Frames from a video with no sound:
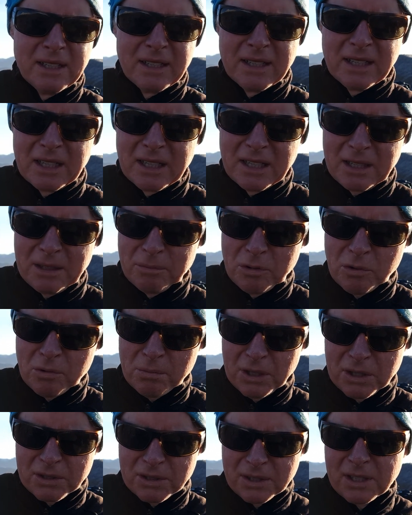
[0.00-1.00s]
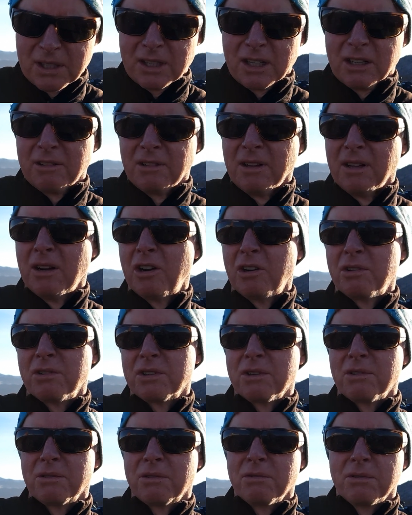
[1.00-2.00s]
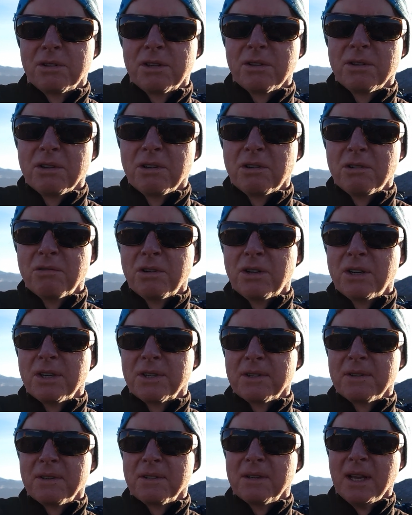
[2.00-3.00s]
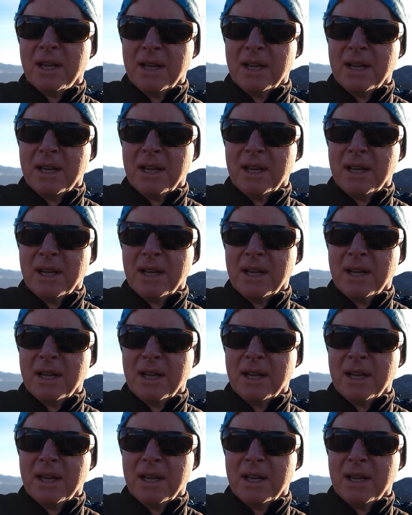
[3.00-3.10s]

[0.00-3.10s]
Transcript: almost horizontal to the horizon